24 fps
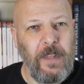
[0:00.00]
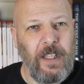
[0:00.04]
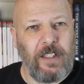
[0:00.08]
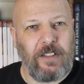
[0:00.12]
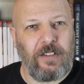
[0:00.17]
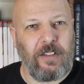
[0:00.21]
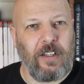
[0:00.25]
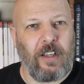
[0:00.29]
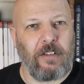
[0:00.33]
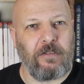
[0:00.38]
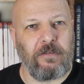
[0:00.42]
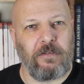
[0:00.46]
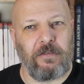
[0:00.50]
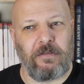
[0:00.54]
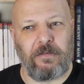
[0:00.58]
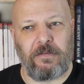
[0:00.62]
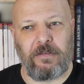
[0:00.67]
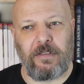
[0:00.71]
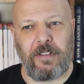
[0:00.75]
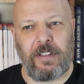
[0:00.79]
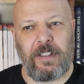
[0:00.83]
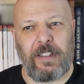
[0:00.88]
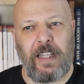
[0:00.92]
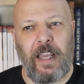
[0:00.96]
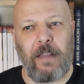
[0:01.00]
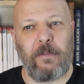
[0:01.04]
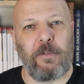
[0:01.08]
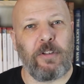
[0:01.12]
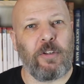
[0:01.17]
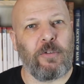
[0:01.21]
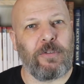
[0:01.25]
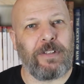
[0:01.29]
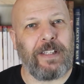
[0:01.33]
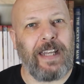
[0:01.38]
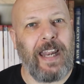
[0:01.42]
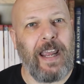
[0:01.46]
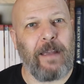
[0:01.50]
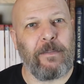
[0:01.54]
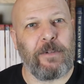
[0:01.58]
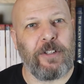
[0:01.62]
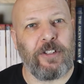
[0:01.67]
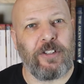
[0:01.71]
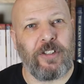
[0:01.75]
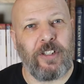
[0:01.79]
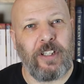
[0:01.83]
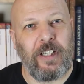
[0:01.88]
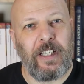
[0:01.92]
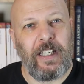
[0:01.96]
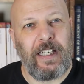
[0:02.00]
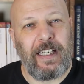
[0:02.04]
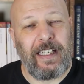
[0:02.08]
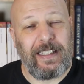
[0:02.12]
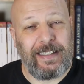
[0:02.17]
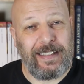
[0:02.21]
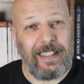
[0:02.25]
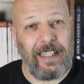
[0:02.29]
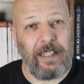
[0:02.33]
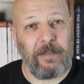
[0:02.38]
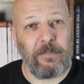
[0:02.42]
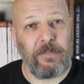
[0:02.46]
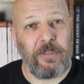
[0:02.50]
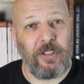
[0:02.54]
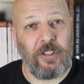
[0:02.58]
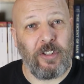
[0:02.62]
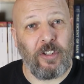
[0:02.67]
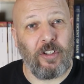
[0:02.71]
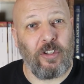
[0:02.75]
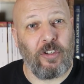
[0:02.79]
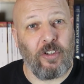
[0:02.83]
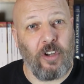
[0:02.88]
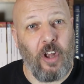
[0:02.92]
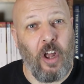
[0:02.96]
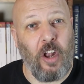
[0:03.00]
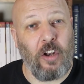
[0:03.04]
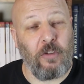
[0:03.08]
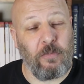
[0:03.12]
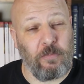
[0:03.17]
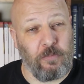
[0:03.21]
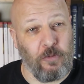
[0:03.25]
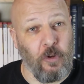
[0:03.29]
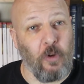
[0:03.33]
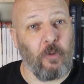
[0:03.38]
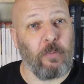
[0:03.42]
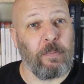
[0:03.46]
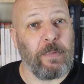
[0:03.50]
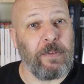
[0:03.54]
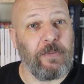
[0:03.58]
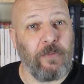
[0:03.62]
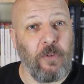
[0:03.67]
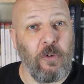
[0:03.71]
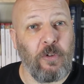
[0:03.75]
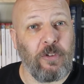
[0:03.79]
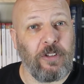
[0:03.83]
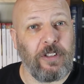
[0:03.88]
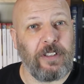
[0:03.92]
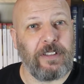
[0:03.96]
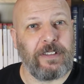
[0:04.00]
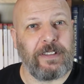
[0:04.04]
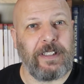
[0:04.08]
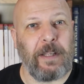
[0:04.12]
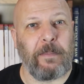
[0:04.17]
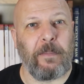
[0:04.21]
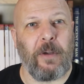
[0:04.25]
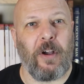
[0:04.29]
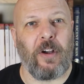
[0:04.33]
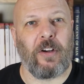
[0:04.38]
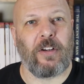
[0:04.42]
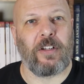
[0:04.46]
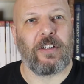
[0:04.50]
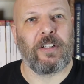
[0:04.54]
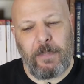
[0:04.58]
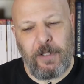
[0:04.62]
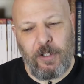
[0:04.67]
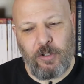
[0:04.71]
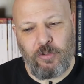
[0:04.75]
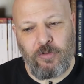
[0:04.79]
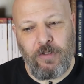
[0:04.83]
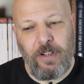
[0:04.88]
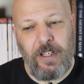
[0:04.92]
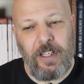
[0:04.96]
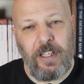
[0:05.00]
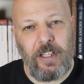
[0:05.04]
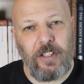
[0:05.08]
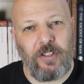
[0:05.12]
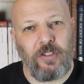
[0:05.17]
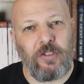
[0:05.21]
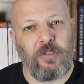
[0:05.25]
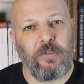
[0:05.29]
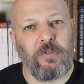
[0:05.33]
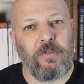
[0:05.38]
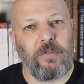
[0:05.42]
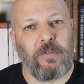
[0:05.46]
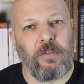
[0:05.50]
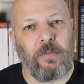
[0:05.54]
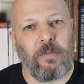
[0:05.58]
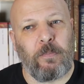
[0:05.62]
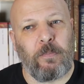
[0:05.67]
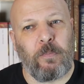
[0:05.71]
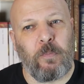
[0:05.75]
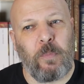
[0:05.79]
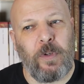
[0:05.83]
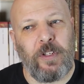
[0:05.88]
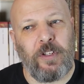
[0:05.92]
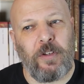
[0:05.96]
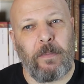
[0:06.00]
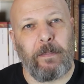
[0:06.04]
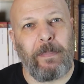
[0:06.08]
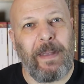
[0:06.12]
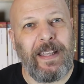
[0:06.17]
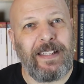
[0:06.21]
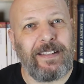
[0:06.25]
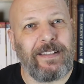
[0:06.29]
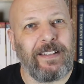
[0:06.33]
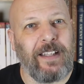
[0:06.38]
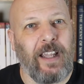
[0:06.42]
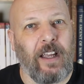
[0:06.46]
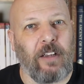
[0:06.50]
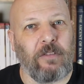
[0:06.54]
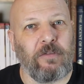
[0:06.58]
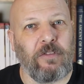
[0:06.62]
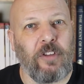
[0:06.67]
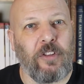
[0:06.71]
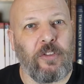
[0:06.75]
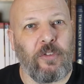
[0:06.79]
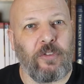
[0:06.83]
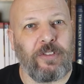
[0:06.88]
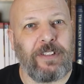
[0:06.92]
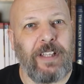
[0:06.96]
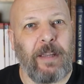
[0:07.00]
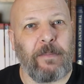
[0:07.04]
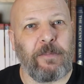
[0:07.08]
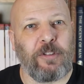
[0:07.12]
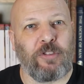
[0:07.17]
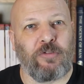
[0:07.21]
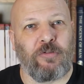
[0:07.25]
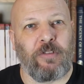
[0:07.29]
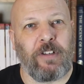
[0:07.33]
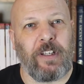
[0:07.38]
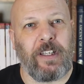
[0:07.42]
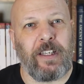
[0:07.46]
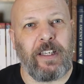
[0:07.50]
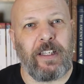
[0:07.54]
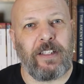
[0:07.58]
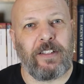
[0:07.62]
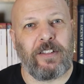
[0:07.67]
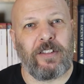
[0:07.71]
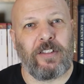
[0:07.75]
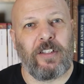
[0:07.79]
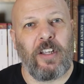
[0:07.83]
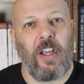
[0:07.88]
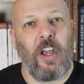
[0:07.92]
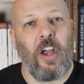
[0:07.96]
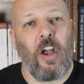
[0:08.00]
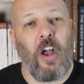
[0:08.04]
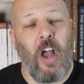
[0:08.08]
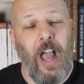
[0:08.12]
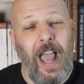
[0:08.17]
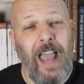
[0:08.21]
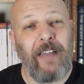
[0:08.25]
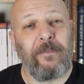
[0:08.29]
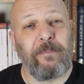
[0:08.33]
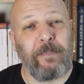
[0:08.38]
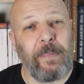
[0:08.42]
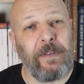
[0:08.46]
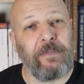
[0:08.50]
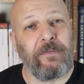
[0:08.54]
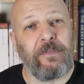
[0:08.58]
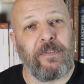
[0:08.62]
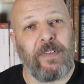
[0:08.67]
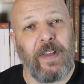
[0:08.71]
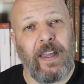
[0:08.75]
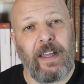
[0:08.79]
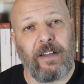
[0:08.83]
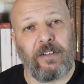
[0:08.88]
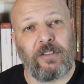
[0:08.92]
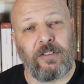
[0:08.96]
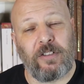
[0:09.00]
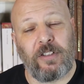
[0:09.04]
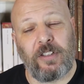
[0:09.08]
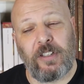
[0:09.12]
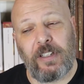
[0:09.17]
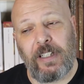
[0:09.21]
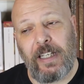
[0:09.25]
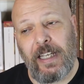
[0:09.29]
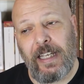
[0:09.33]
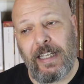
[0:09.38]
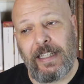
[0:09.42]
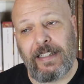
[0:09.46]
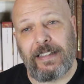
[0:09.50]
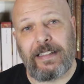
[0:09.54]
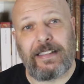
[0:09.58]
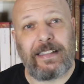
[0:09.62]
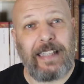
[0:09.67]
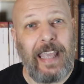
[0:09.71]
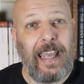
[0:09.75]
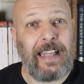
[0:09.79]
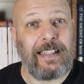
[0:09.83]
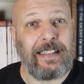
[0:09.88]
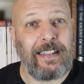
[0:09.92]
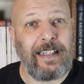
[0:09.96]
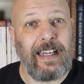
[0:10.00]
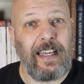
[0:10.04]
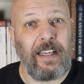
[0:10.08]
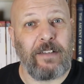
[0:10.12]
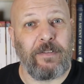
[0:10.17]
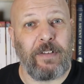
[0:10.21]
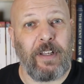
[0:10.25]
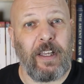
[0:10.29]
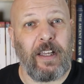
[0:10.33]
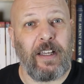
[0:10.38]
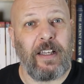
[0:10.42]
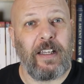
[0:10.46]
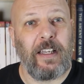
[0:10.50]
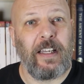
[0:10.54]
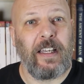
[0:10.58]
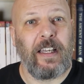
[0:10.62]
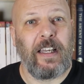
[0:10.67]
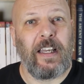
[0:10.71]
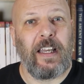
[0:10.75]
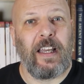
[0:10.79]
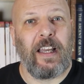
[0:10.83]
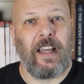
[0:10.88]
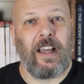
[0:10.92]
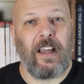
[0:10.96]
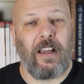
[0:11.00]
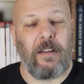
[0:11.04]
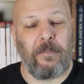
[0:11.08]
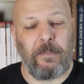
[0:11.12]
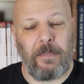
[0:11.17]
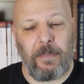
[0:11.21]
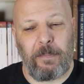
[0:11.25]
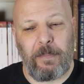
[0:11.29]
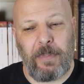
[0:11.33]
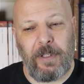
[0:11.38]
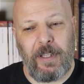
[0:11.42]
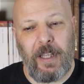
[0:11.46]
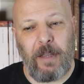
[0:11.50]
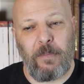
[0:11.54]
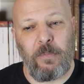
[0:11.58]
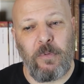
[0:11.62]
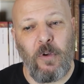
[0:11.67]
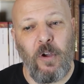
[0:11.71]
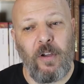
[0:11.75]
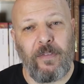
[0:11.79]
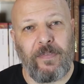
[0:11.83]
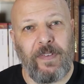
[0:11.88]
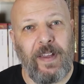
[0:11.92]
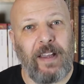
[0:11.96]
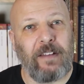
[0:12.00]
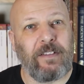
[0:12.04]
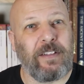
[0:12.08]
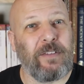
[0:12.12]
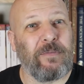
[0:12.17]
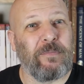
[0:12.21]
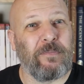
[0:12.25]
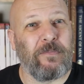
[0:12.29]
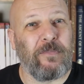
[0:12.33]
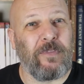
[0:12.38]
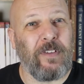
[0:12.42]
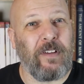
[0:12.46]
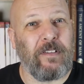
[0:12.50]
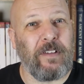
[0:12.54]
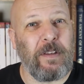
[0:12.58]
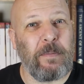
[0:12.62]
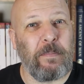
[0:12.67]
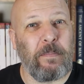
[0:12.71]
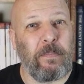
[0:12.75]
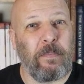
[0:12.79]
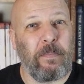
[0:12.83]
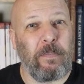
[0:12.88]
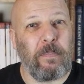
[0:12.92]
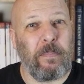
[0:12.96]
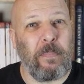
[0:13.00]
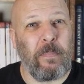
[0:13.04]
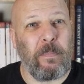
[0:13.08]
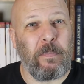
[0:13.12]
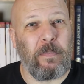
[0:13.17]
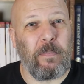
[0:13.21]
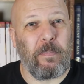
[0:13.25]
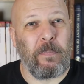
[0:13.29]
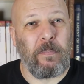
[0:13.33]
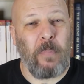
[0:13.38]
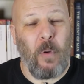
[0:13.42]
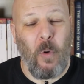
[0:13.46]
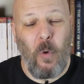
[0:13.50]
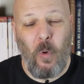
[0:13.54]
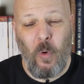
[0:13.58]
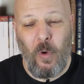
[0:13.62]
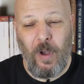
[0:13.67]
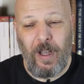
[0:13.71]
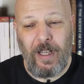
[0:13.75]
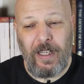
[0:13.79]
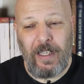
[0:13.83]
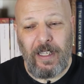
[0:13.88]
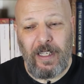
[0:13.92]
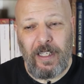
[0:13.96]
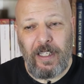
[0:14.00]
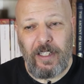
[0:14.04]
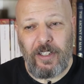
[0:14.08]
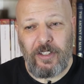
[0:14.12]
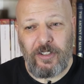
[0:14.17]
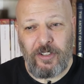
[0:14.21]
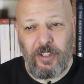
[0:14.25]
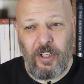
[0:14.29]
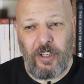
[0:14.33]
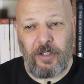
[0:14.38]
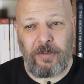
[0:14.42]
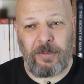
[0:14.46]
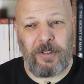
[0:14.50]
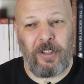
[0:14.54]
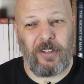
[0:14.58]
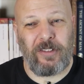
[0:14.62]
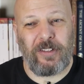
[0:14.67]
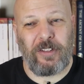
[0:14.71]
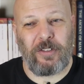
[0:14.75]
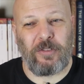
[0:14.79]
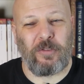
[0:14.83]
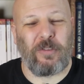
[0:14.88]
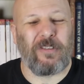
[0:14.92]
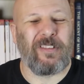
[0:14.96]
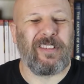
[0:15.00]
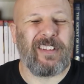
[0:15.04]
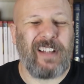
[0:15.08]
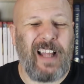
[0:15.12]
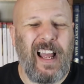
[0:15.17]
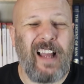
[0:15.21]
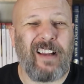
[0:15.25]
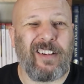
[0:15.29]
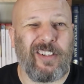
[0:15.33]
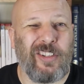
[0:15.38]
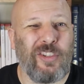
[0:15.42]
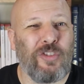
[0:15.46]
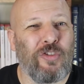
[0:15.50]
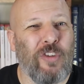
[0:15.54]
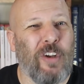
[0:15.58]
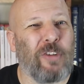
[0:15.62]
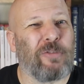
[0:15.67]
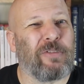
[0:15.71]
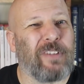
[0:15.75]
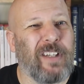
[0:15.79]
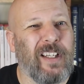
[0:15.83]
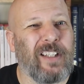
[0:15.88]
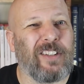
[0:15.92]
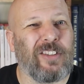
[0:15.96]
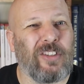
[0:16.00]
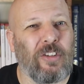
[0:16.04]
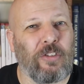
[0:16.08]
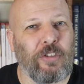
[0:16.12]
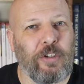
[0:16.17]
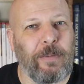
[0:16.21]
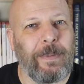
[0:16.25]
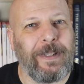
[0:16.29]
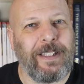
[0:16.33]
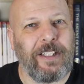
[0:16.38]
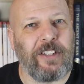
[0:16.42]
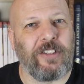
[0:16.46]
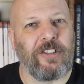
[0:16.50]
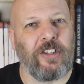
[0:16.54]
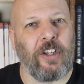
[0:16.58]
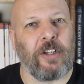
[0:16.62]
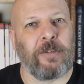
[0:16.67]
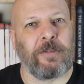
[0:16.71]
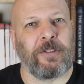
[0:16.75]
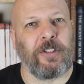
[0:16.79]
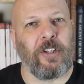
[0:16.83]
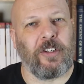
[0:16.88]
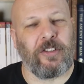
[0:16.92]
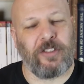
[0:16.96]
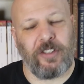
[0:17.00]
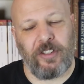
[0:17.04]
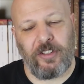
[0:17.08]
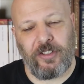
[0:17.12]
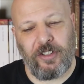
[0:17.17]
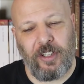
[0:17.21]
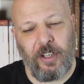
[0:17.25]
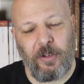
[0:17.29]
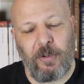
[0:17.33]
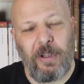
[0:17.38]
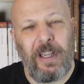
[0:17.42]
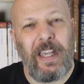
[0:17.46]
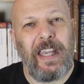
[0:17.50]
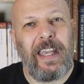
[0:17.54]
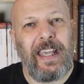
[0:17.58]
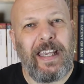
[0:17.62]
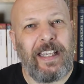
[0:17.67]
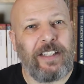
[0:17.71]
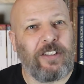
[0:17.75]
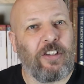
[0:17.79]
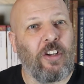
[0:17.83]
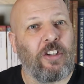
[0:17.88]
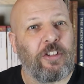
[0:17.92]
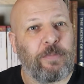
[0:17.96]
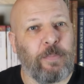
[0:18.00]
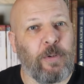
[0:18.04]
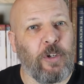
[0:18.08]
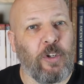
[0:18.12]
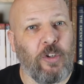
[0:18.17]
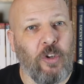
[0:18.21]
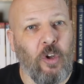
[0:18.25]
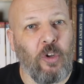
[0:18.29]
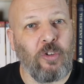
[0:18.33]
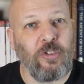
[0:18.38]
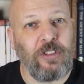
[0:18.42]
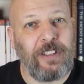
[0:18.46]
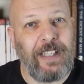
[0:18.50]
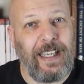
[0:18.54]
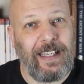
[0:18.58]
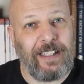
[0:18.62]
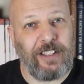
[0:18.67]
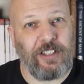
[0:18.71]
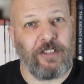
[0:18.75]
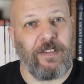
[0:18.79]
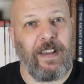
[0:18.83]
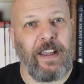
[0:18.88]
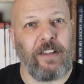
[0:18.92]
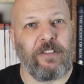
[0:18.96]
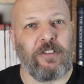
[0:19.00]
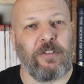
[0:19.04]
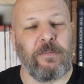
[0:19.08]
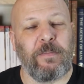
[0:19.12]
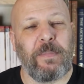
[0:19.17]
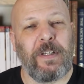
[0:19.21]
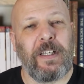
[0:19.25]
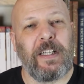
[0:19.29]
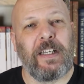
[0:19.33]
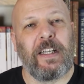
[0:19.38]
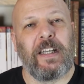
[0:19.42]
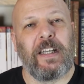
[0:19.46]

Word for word: So they were using hammers, it seems, long before Denmark. But the trinkets which are best known, the Thor's hammers trinkets, have been found in Scandinavia. Um, but they were found in very poor circumstances, or uncontrolled and undocumented circumstances, so it's hard to put context around them.